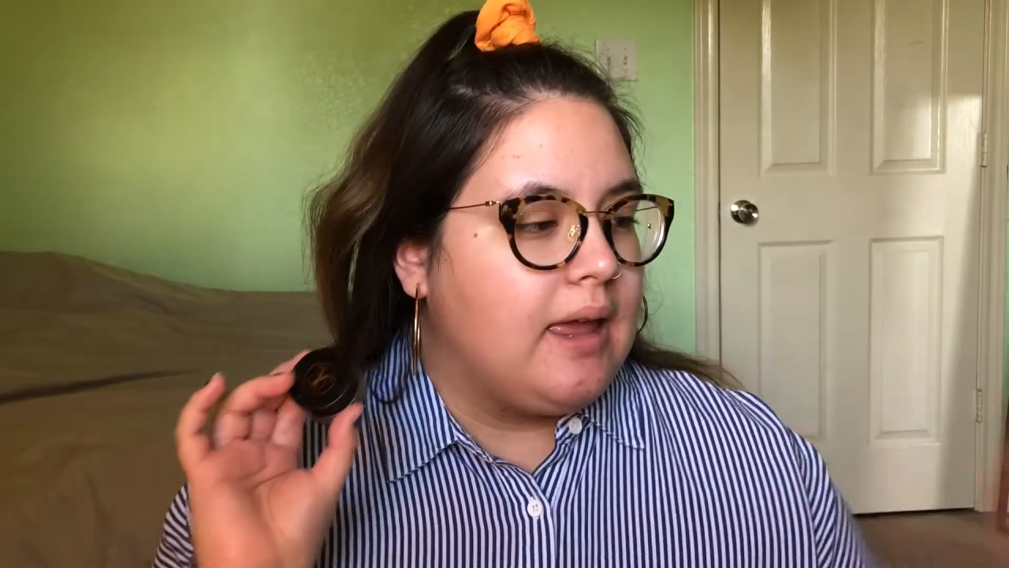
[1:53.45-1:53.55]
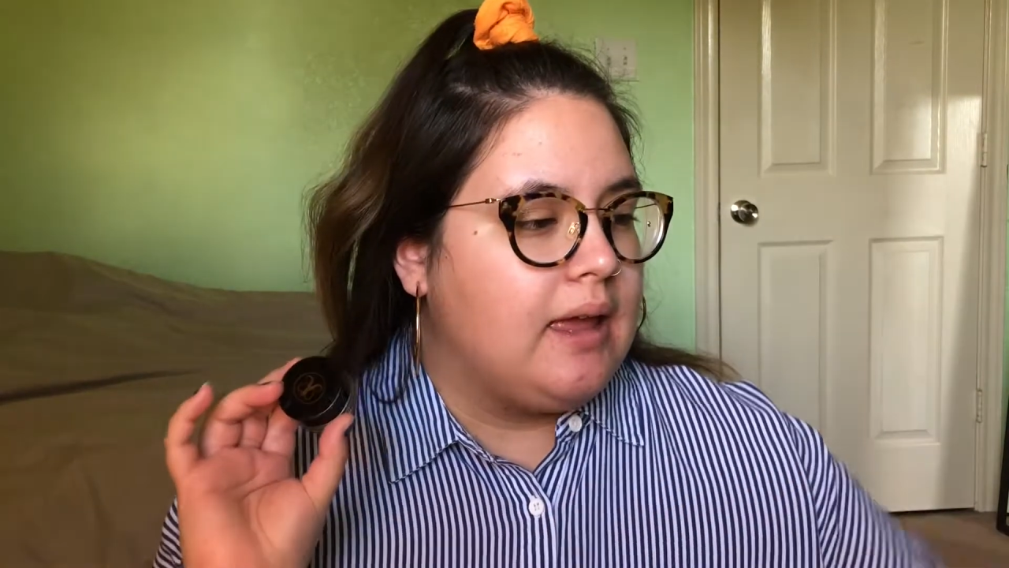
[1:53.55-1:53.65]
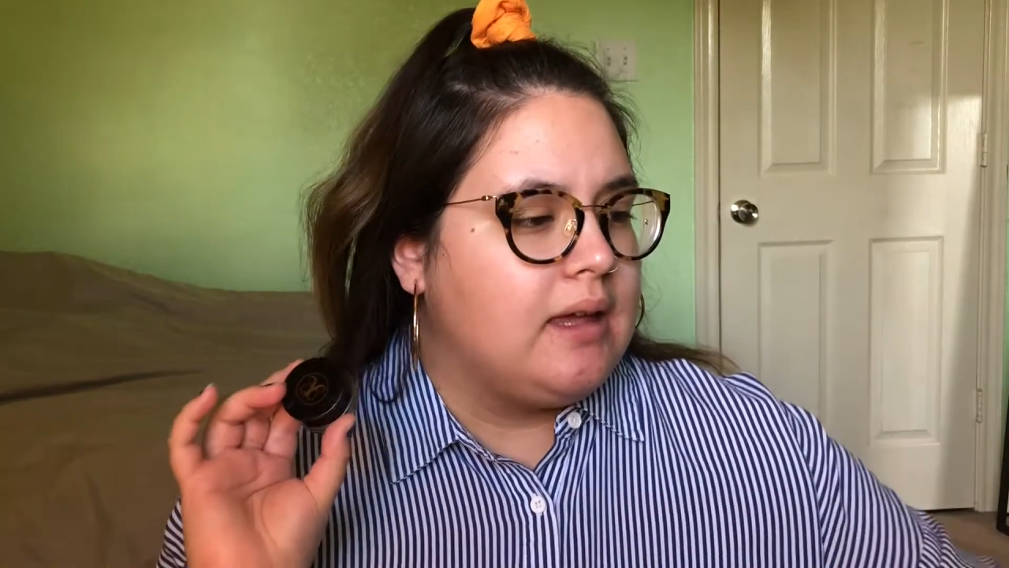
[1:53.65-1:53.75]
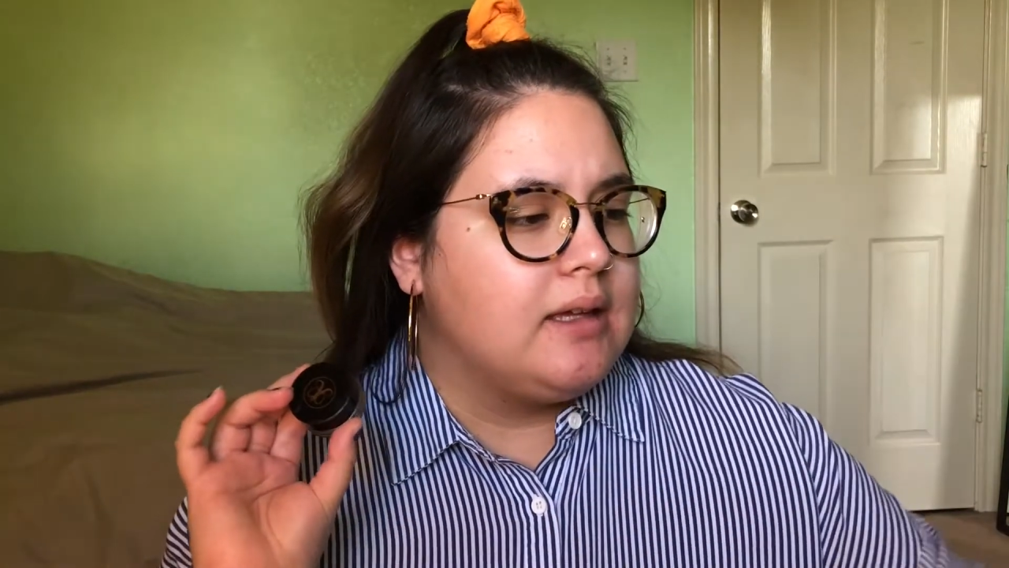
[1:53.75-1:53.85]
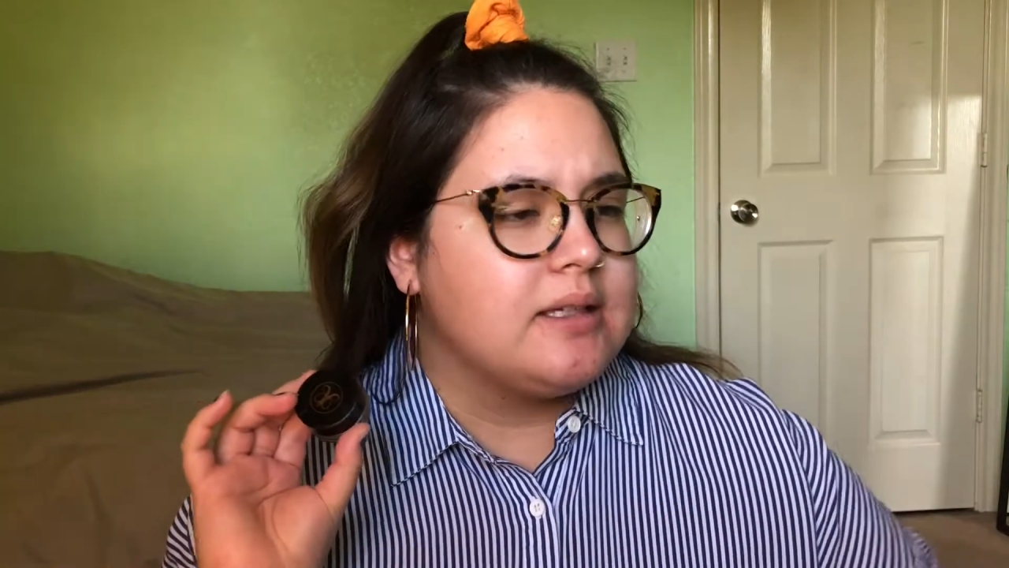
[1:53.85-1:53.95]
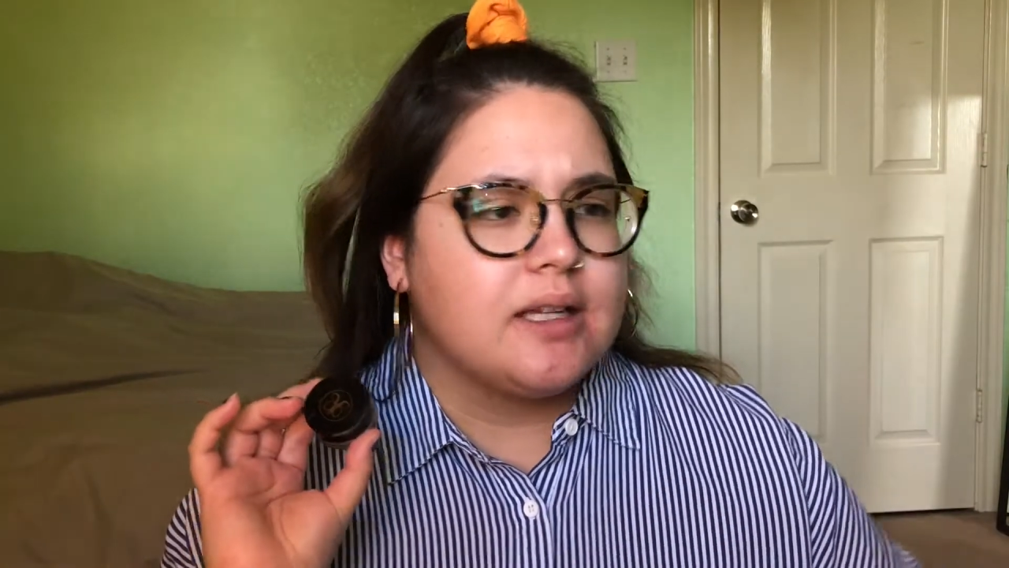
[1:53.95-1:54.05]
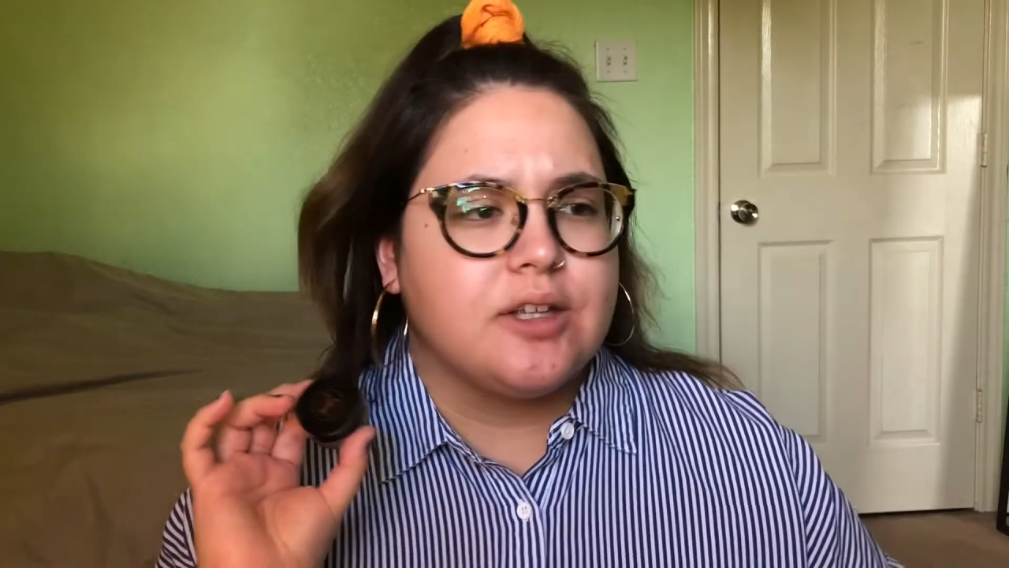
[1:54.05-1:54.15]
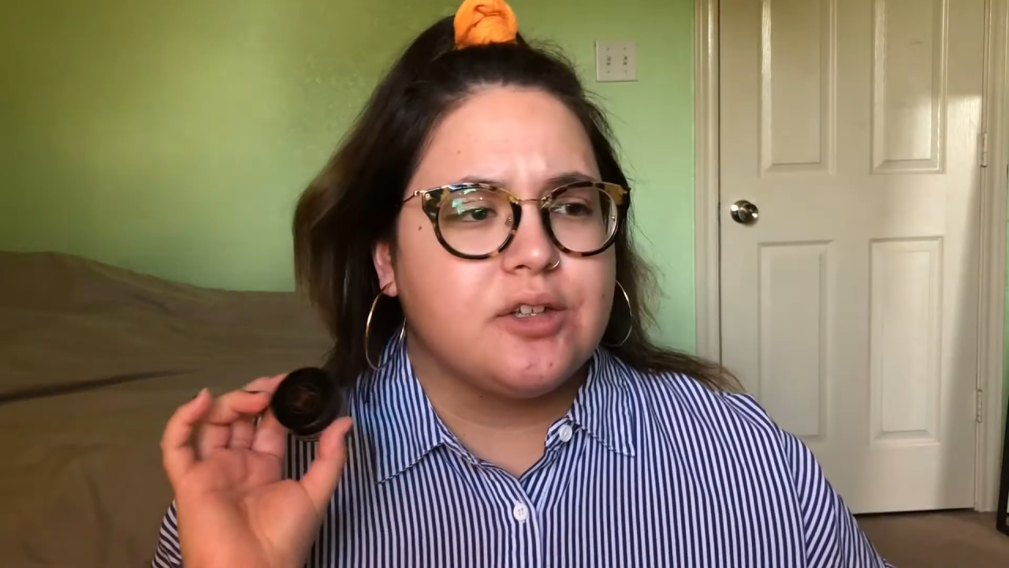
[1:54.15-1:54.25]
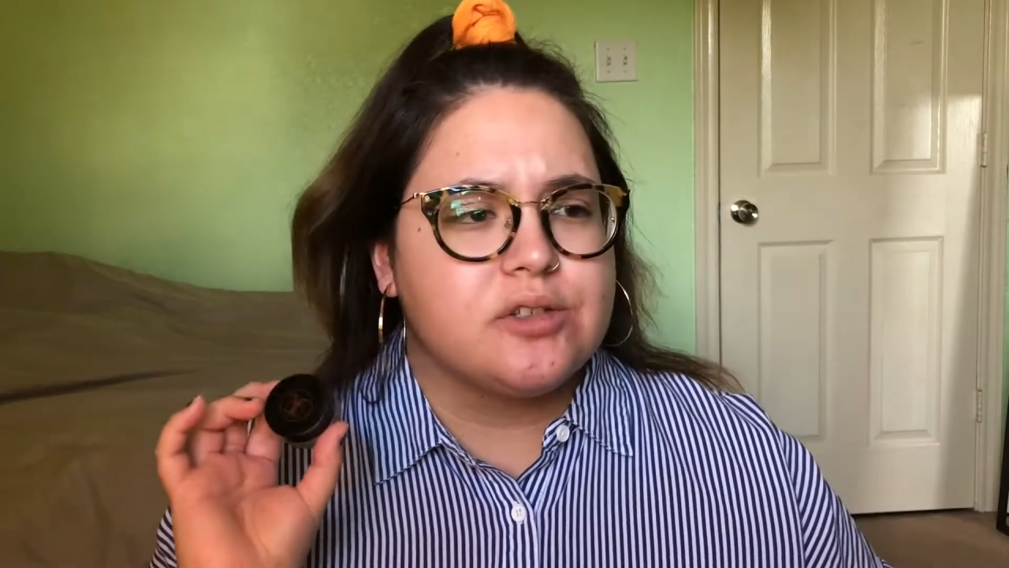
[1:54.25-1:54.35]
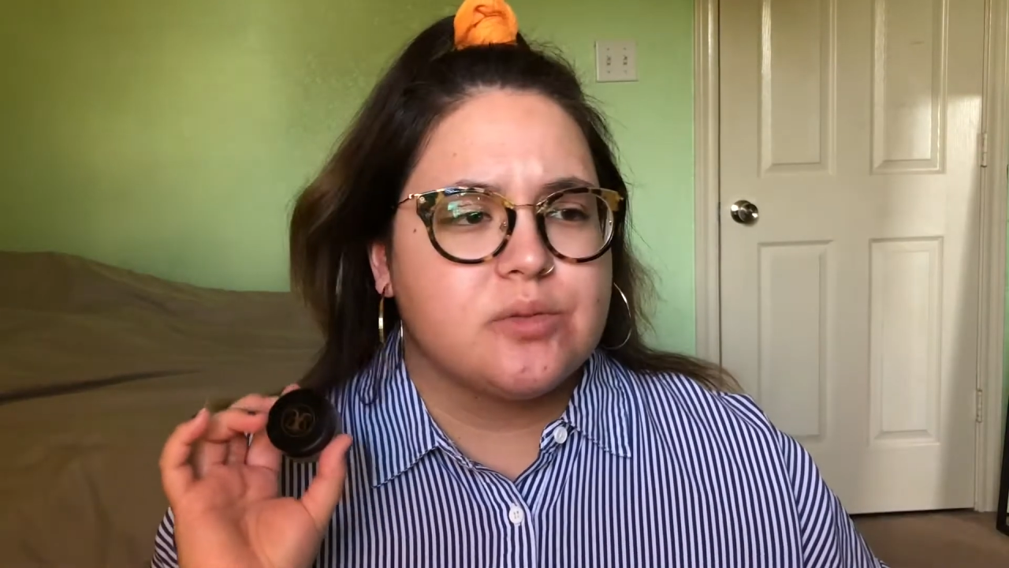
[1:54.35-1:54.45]
and I
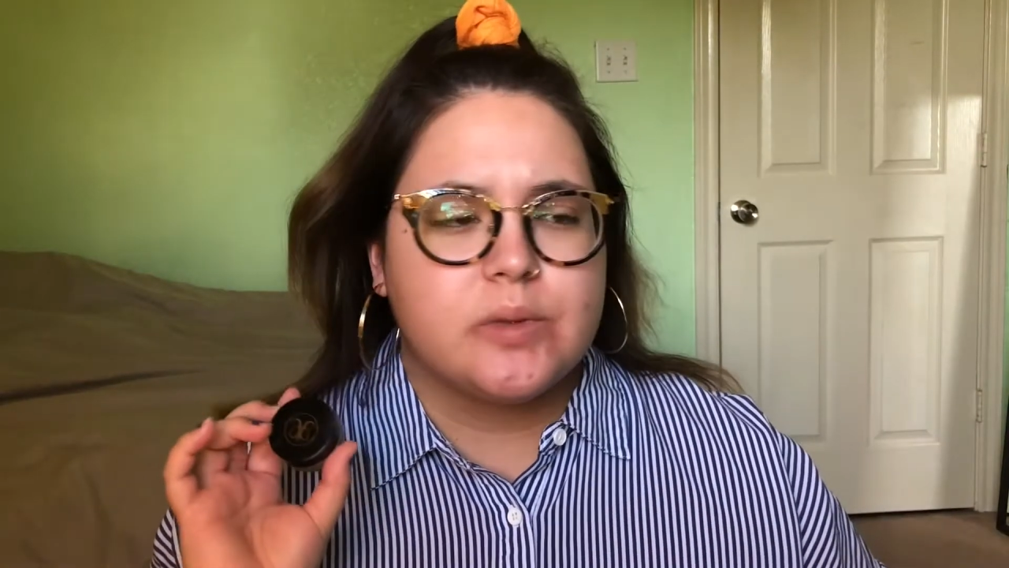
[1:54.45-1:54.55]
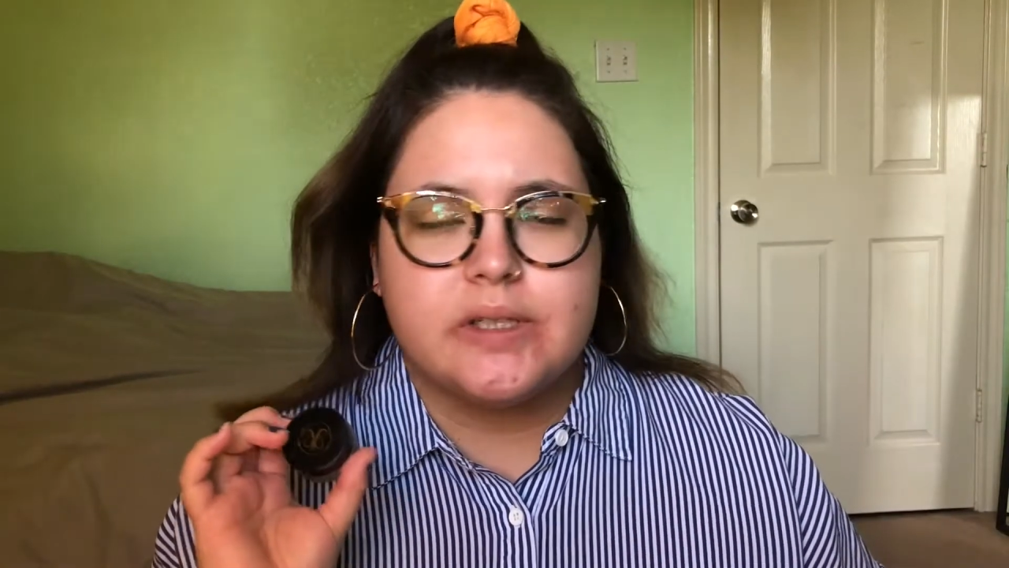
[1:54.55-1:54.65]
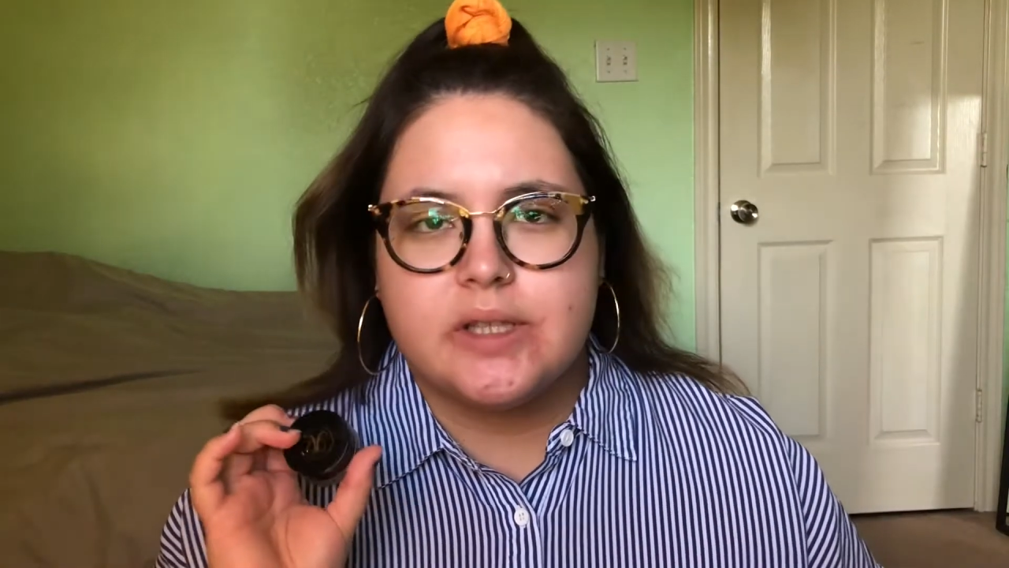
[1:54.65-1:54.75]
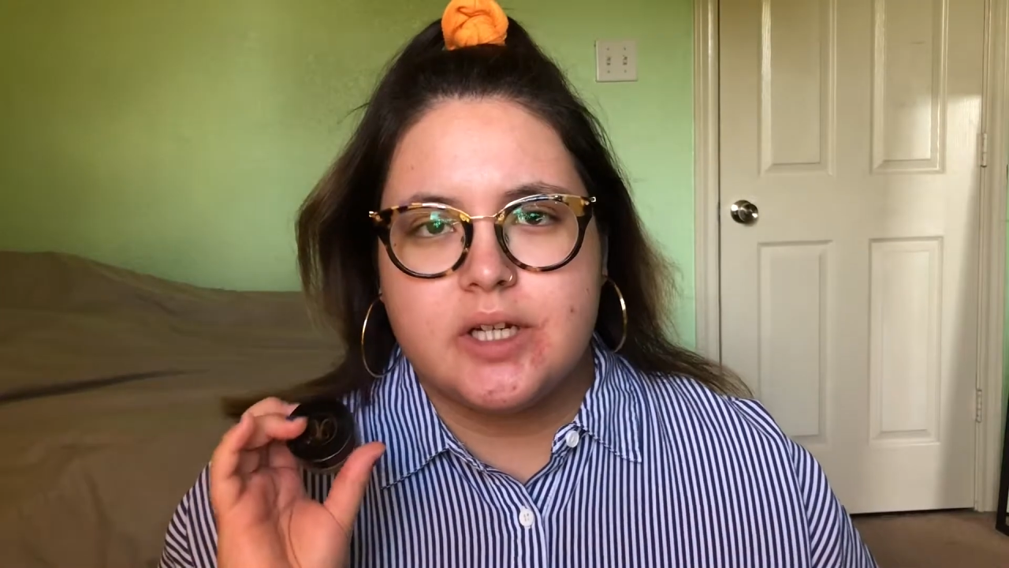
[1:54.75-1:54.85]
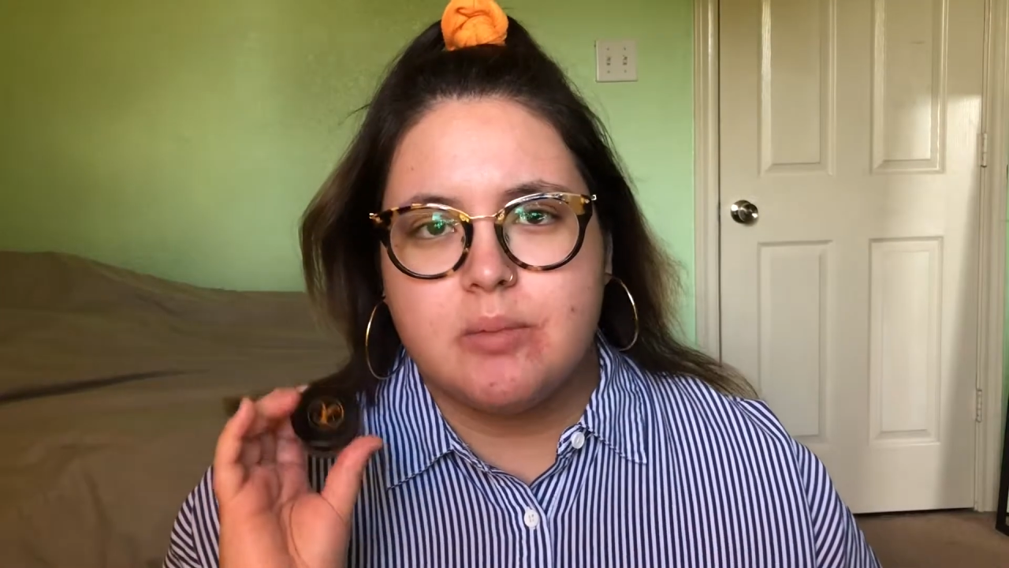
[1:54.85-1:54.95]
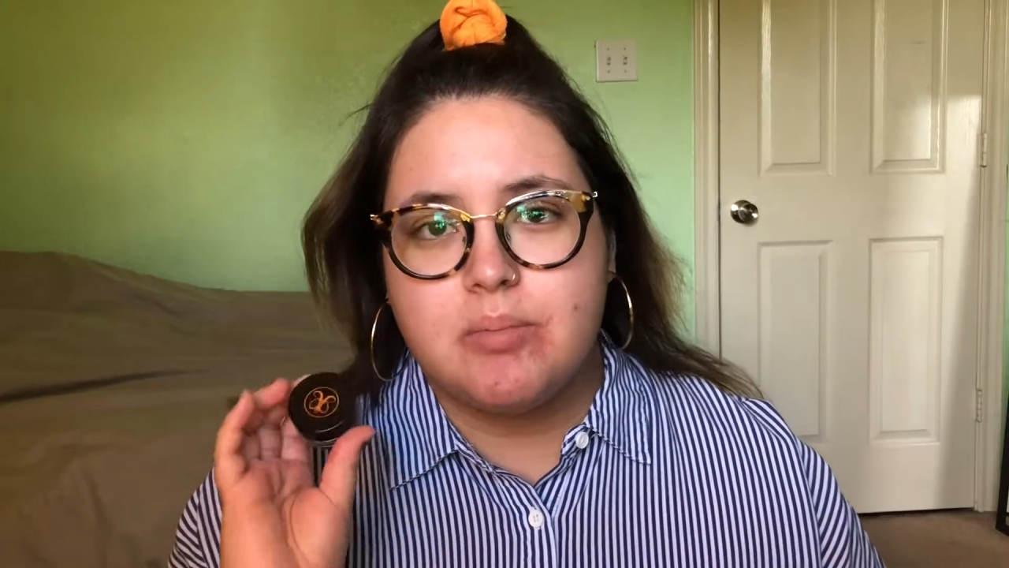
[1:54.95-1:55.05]
use one of their